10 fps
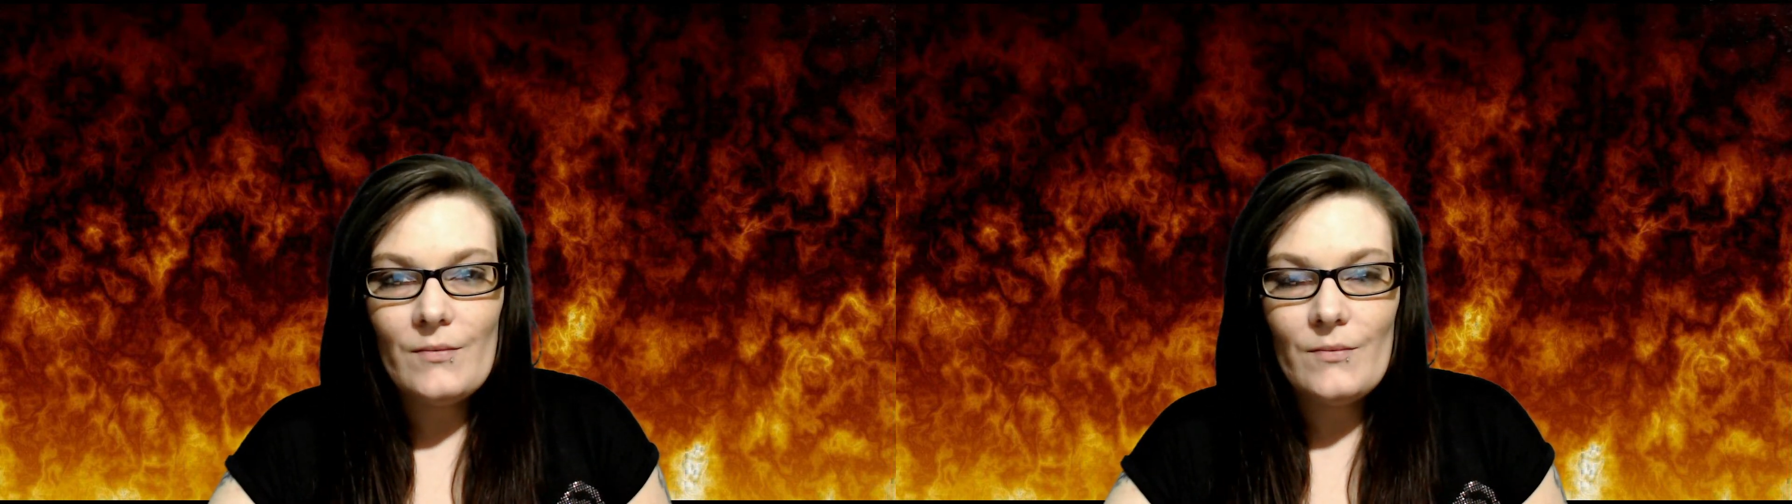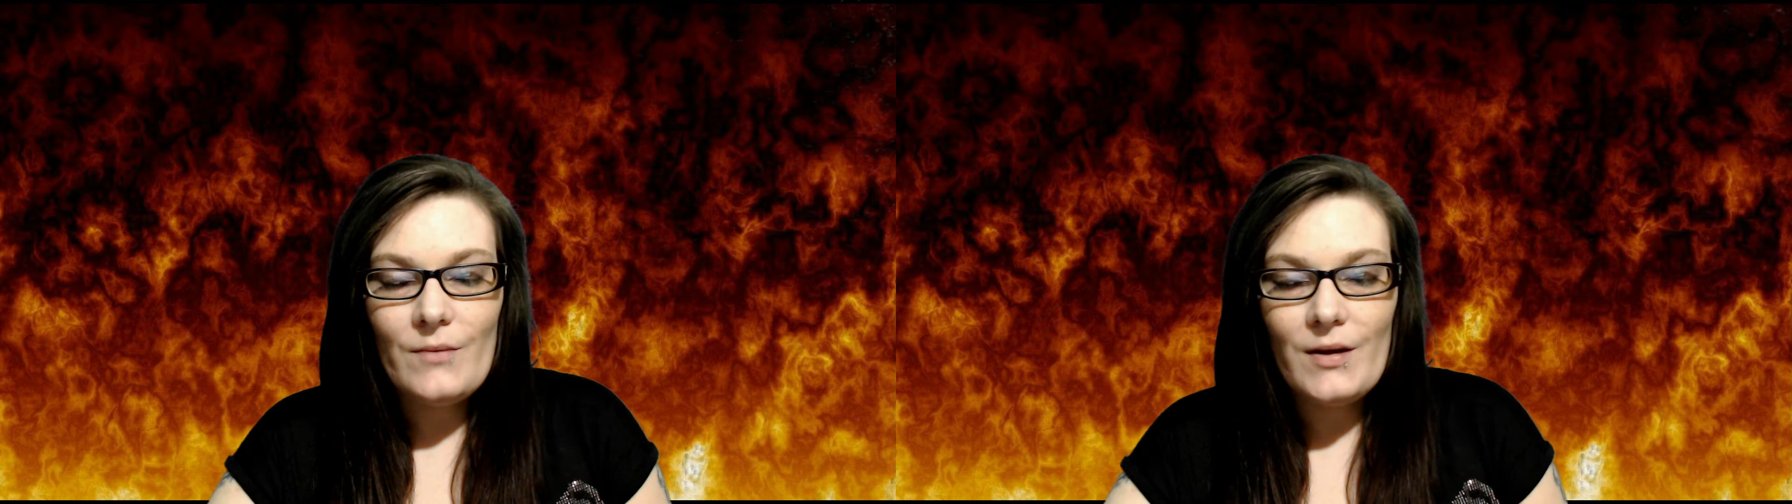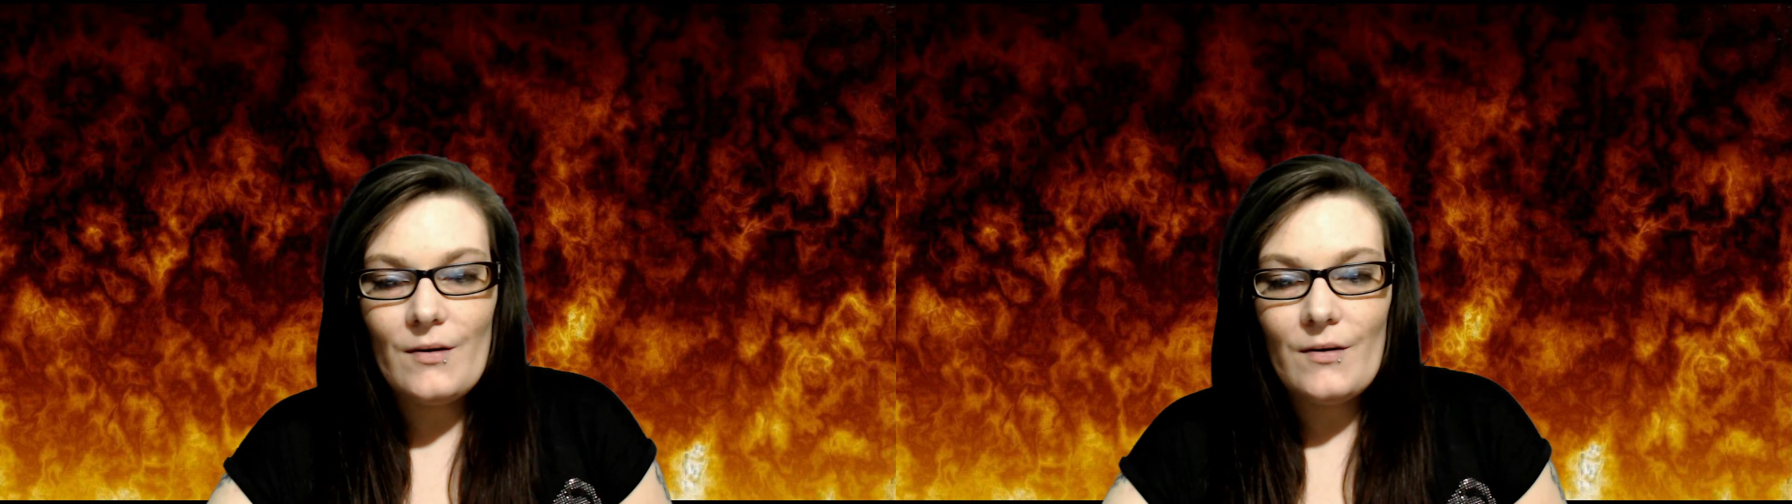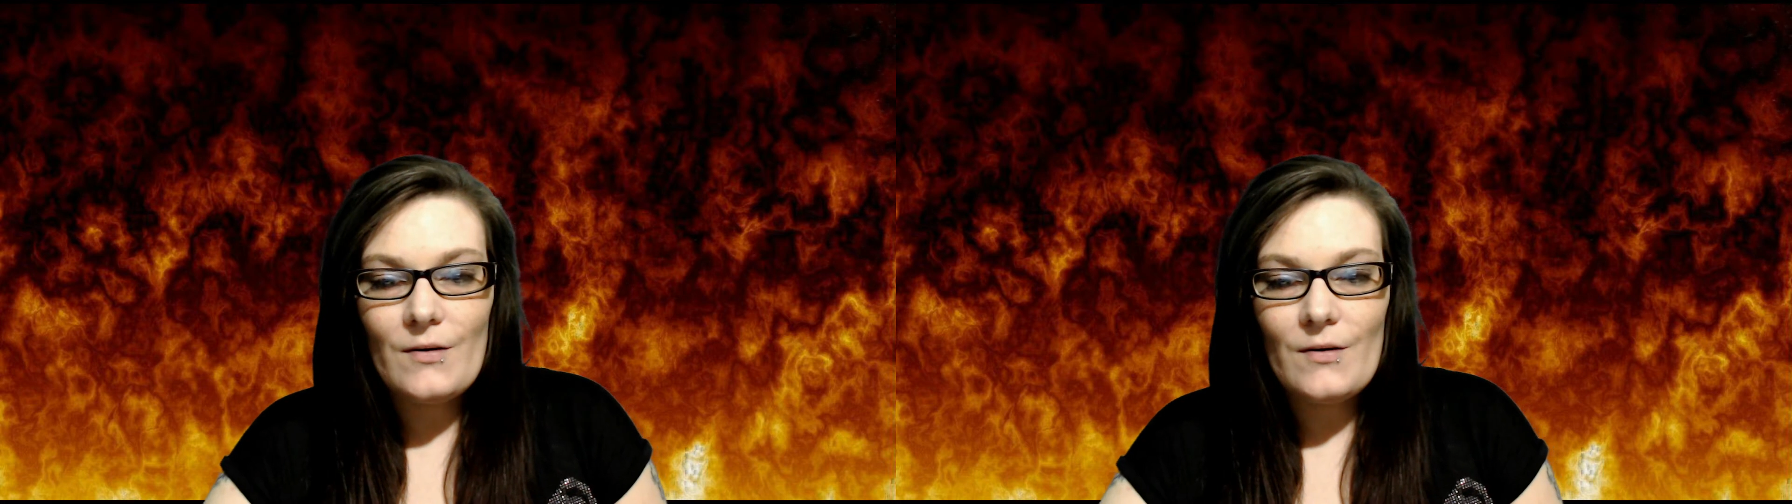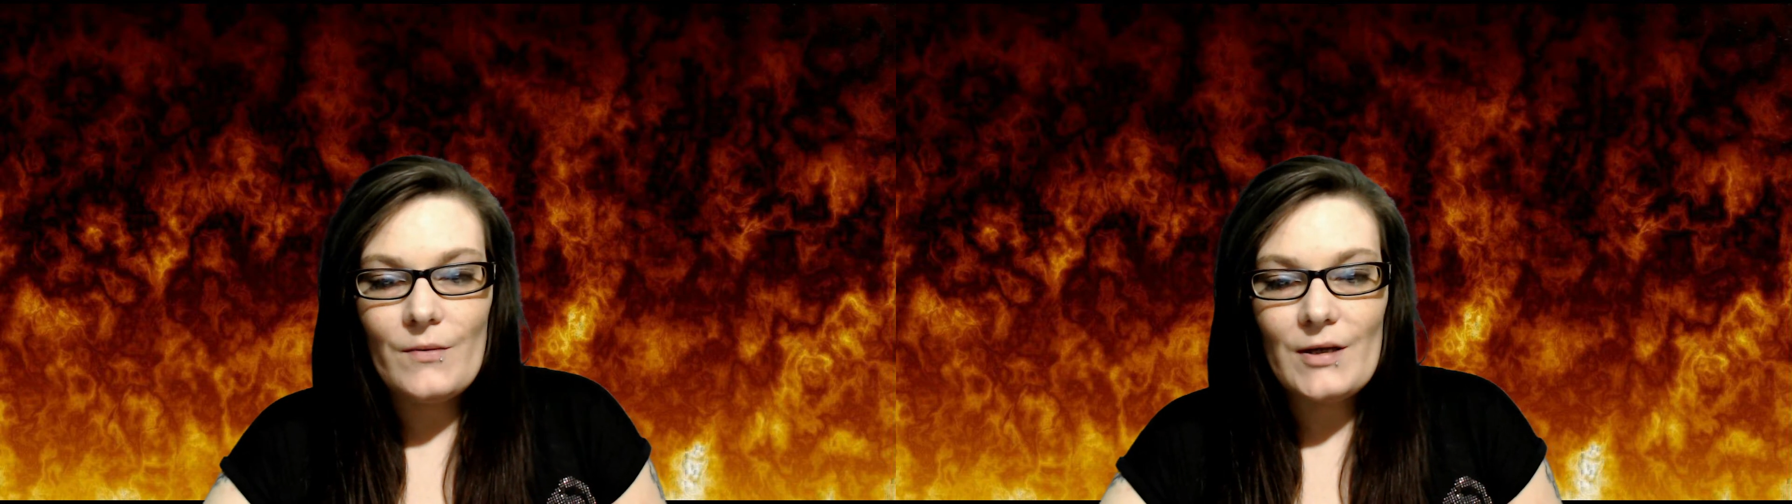we are
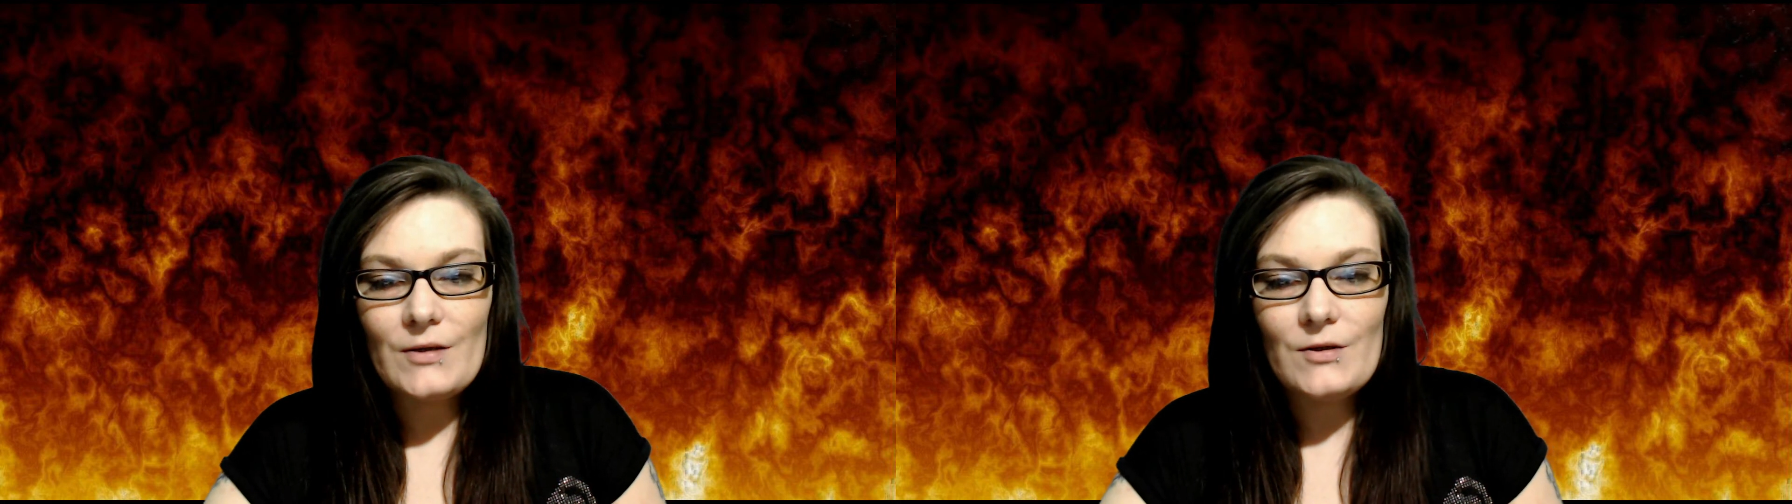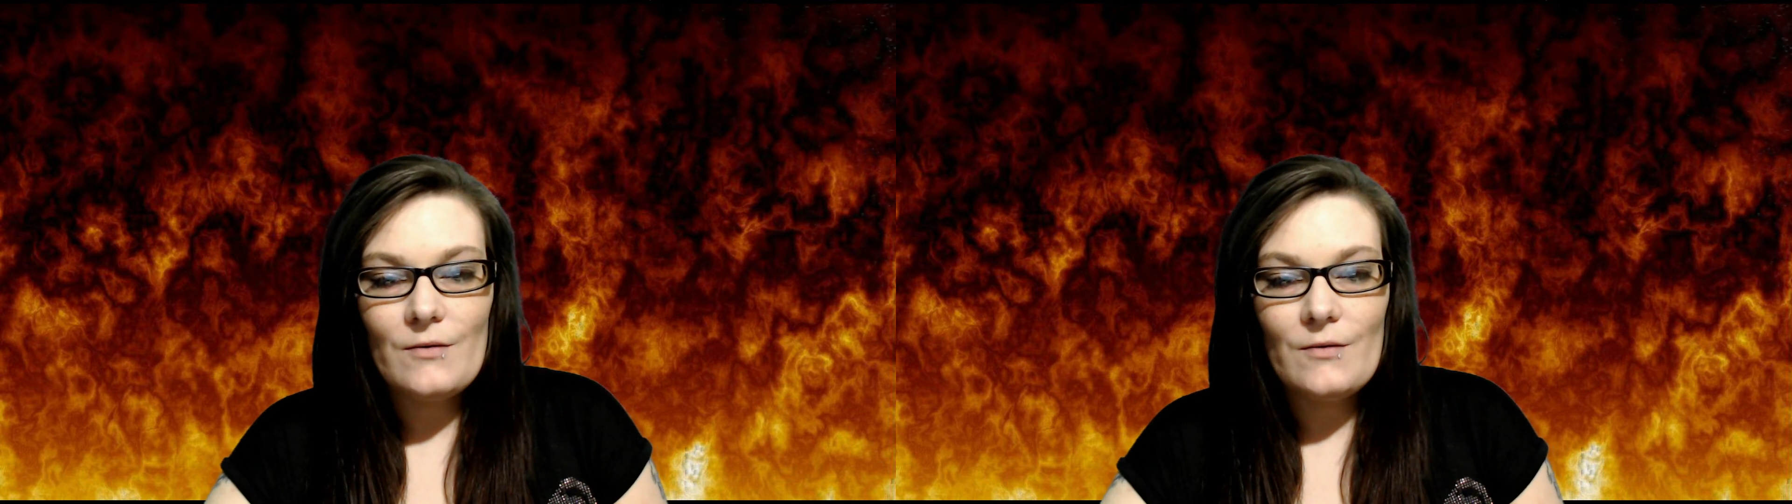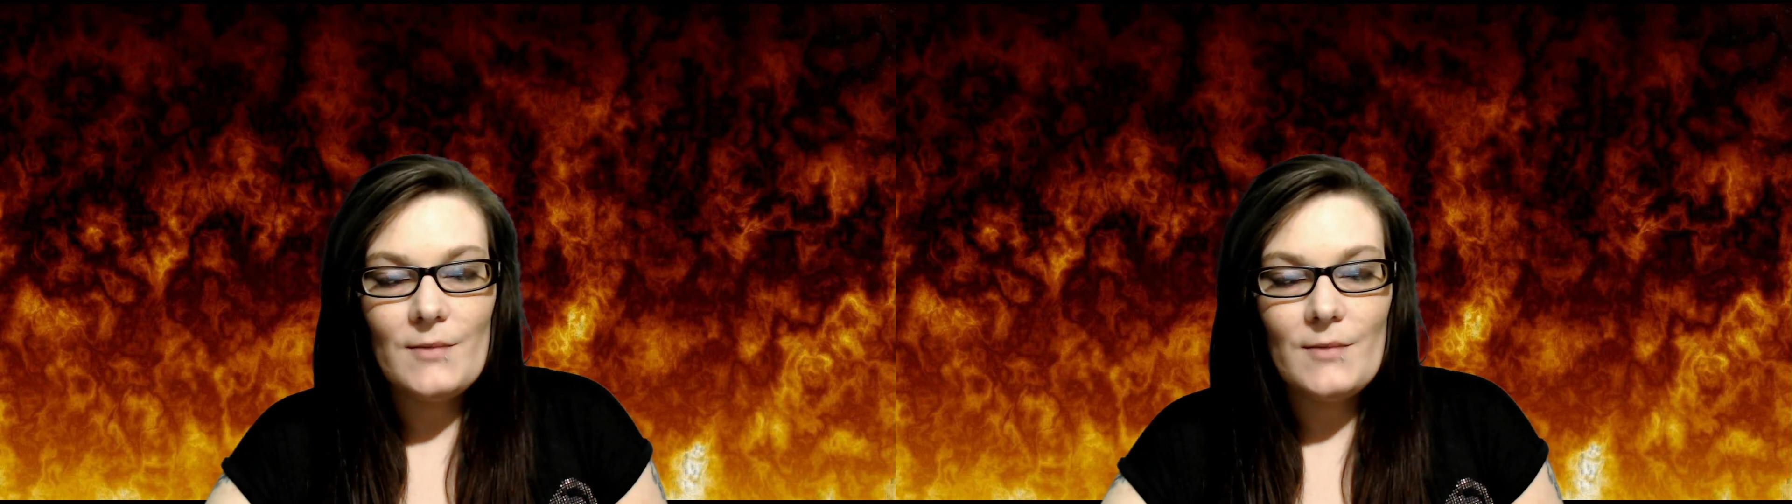going to go